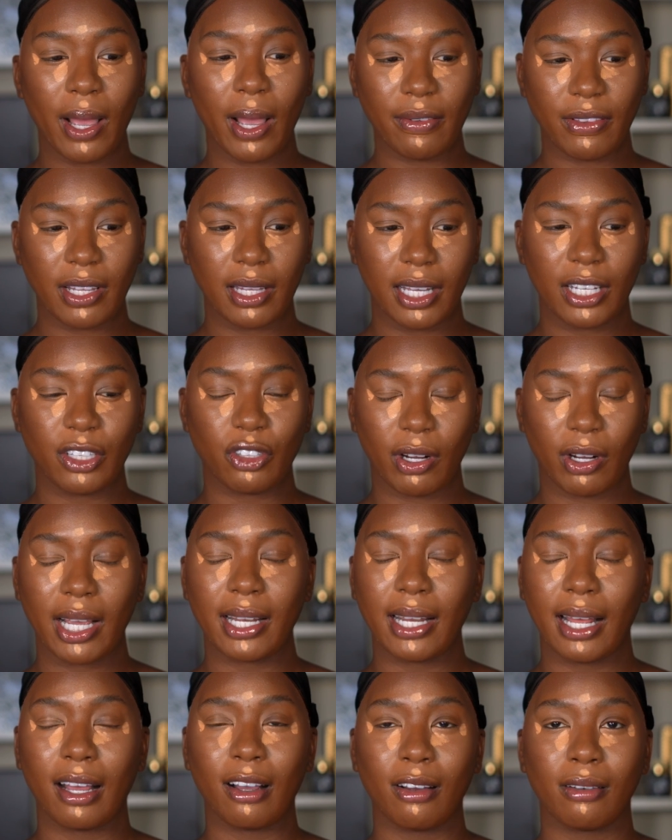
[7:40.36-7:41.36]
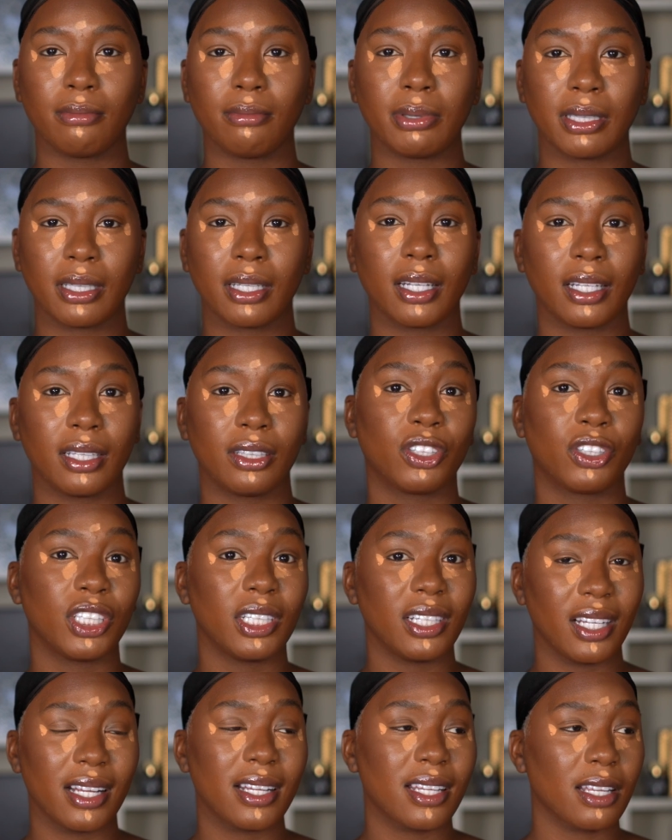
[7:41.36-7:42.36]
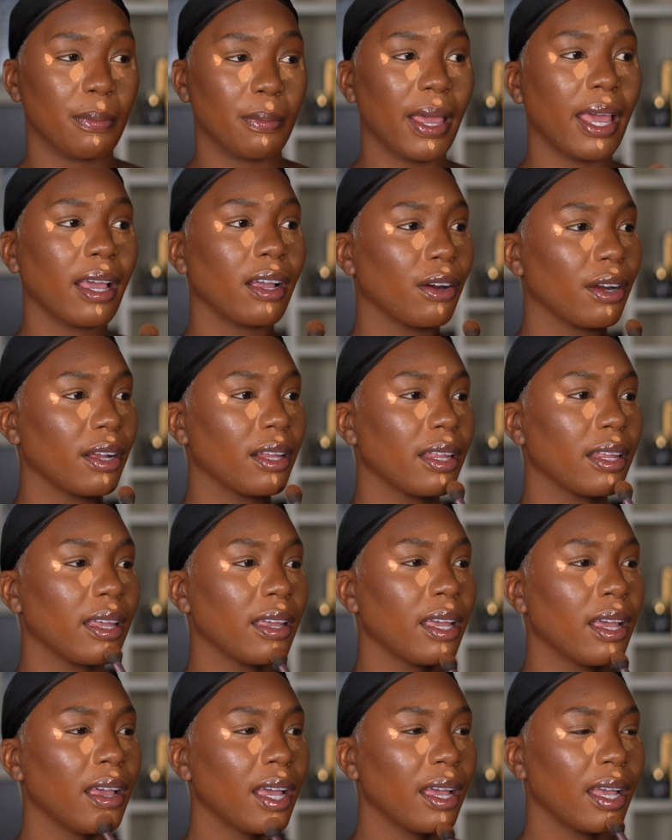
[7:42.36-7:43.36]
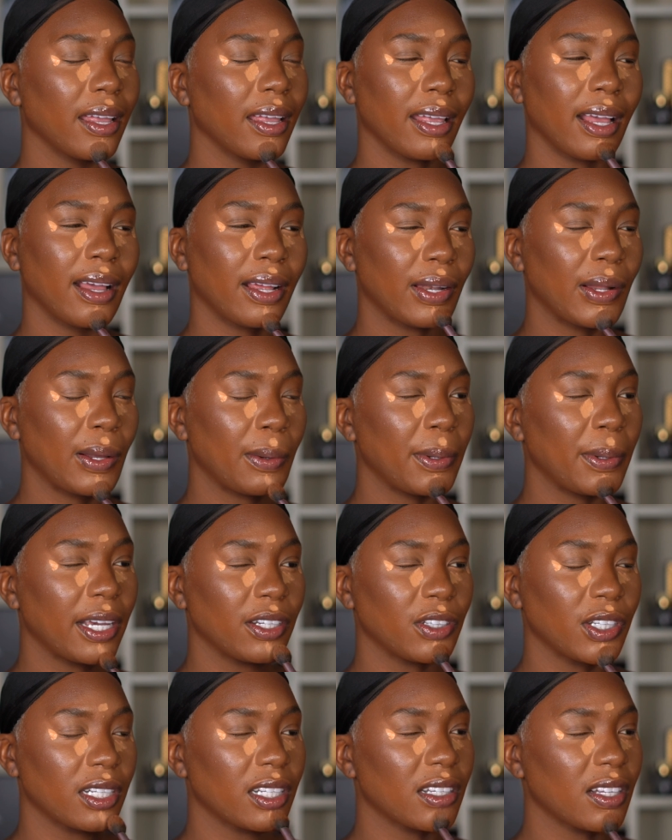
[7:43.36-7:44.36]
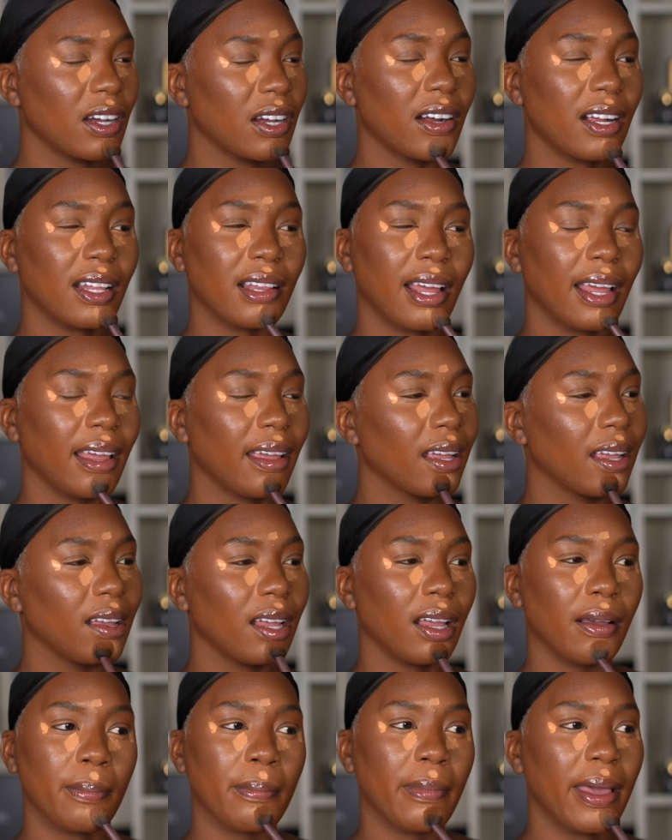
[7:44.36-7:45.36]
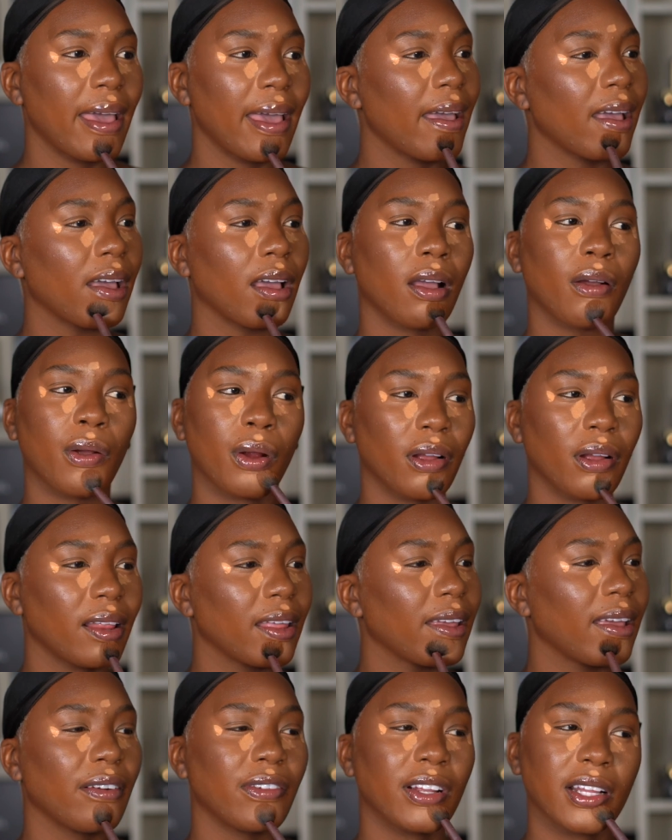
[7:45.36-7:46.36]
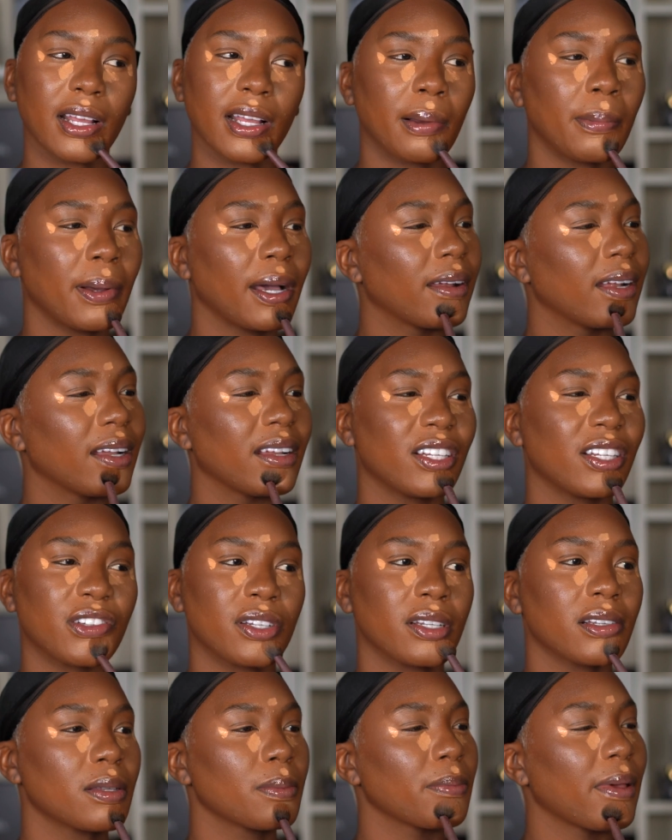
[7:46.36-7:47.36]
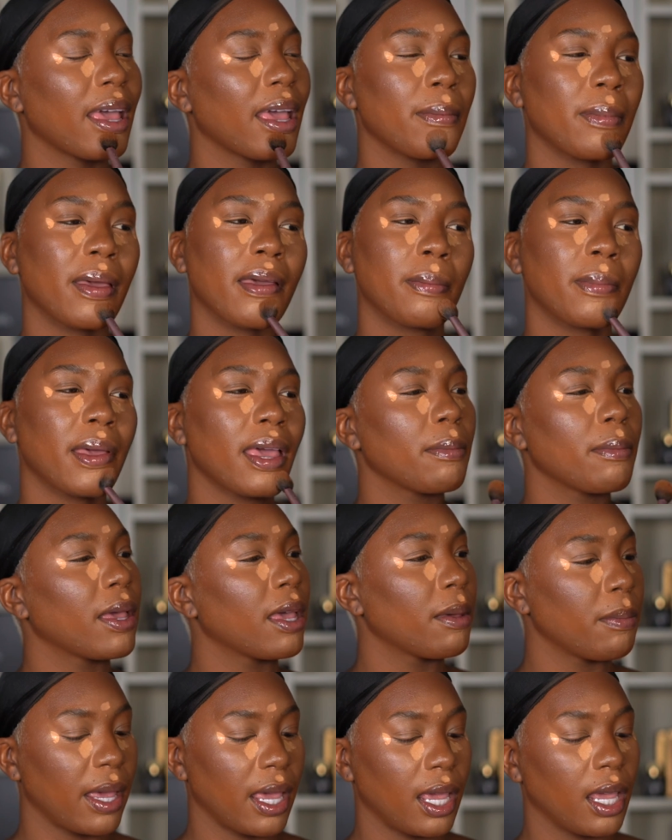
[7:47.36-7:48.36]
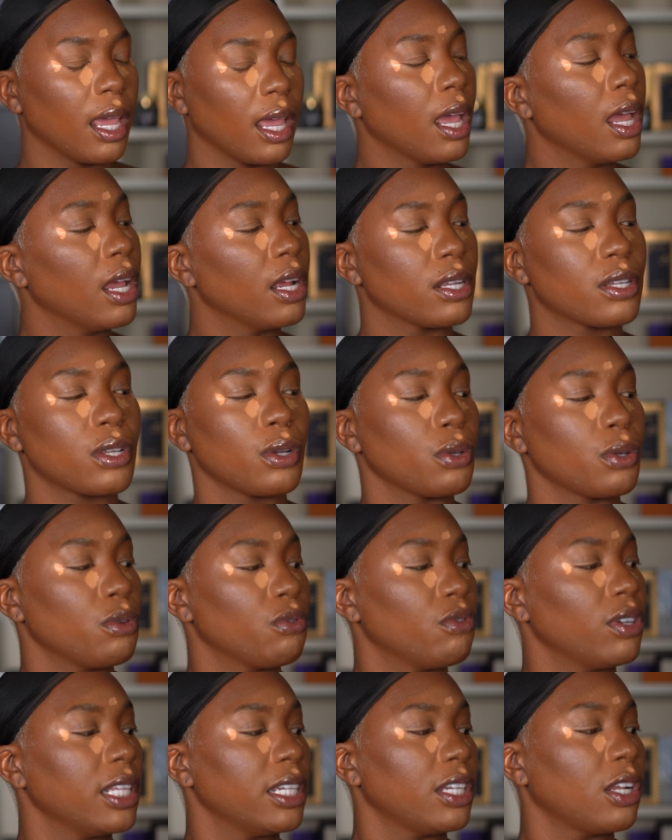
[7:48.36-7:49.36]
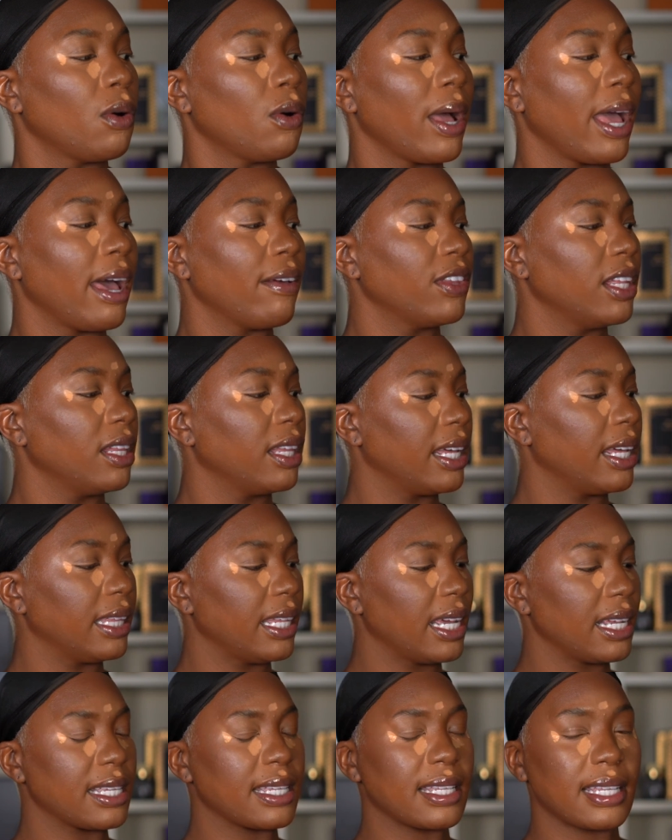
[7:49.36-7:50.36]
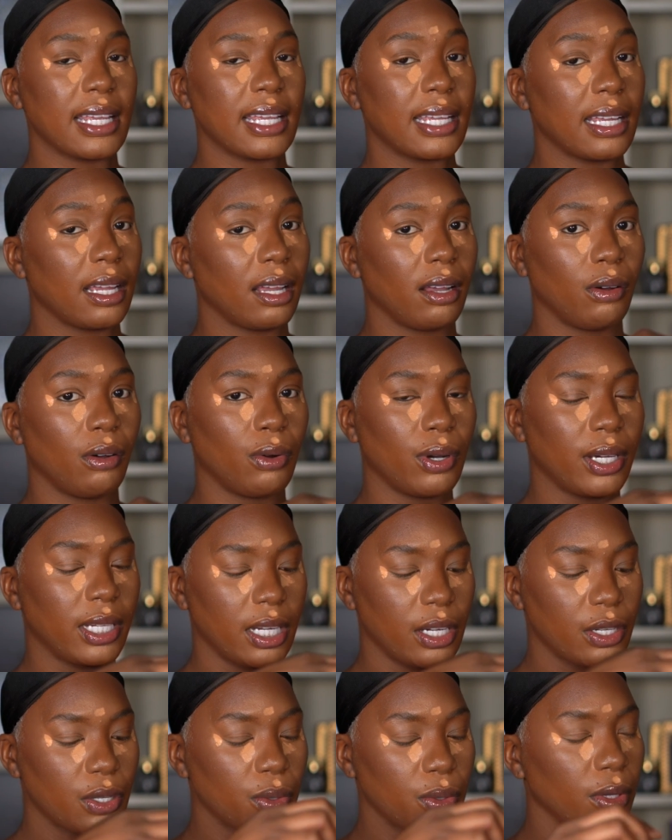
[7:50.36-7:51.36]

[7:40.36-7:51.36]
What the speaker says: have to let dry down, because she is a matte girly. Y'all know Patrick Star, like matte girly. Everything about it is just matte. So you really don't have to let that sit on there too